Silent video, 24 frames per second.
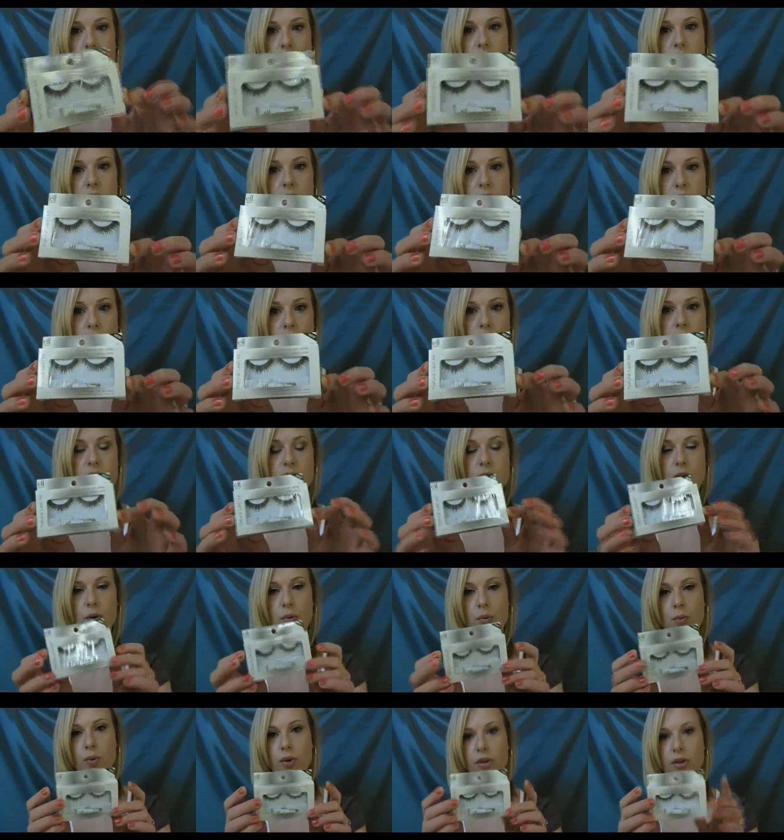and these ones
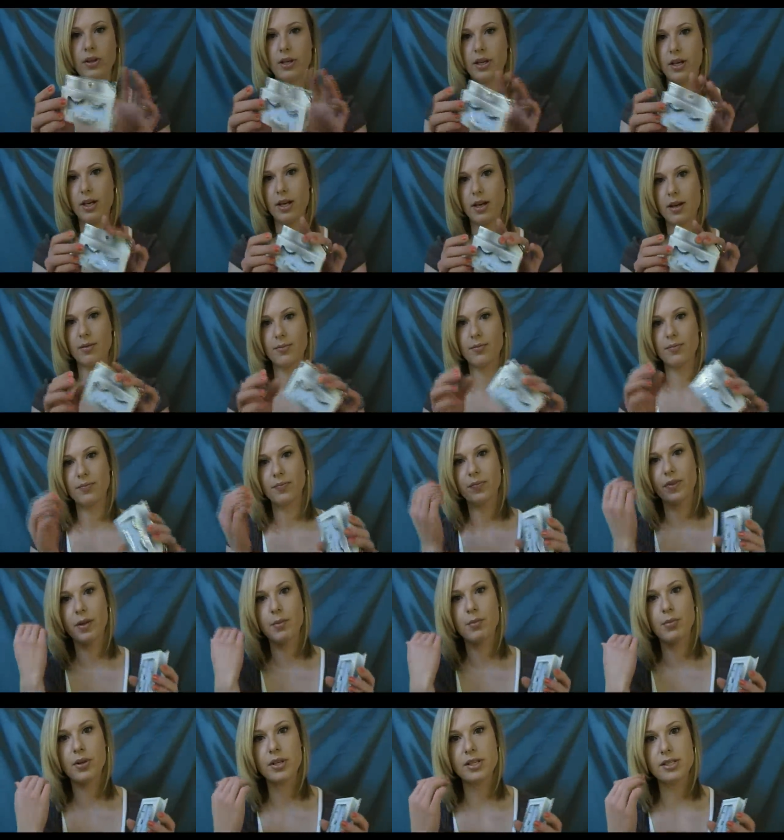are really,
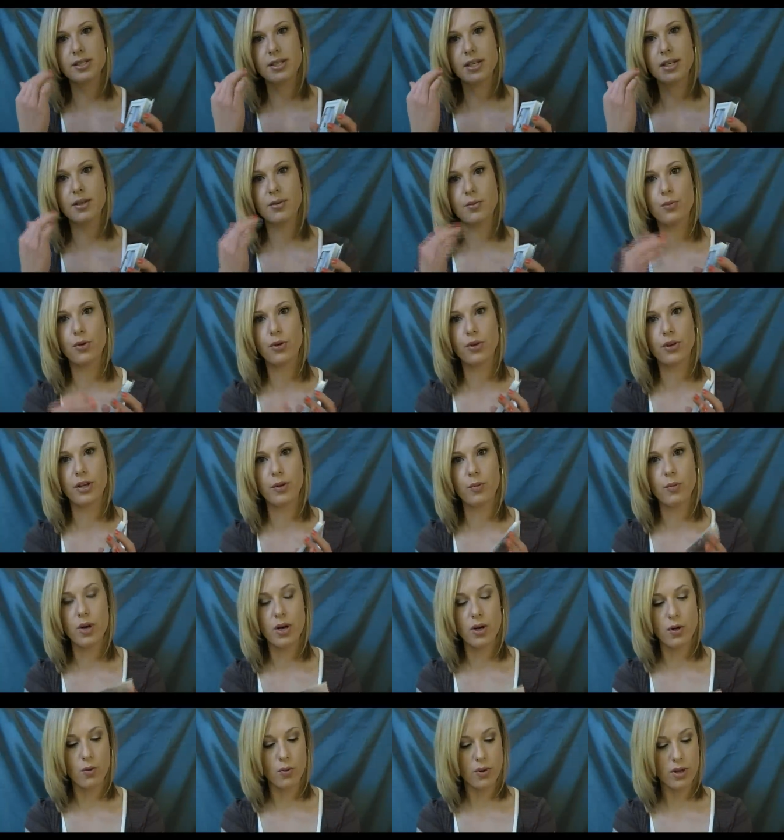they blend in really
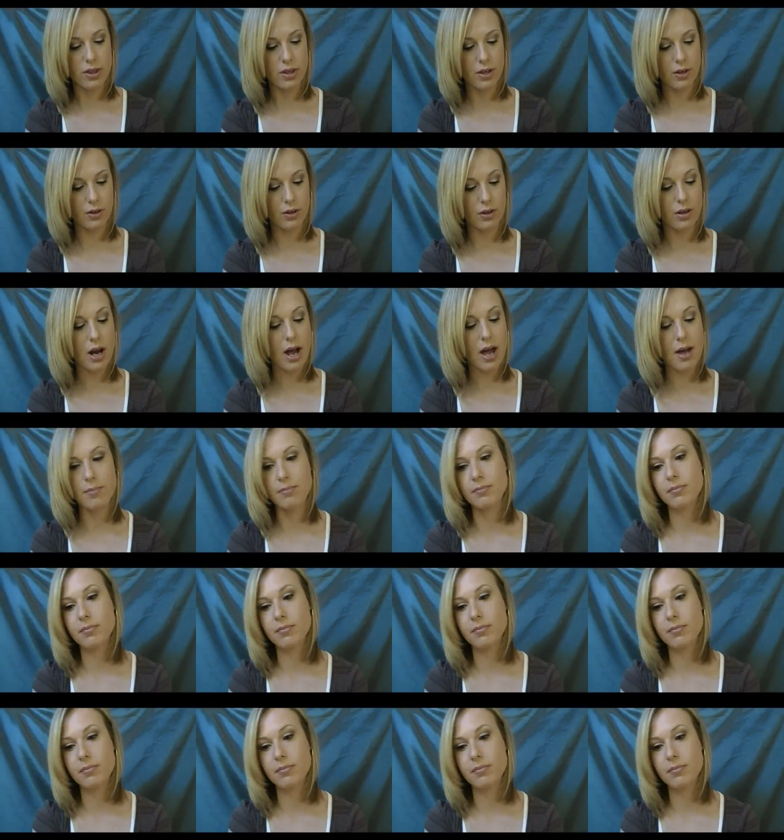well with your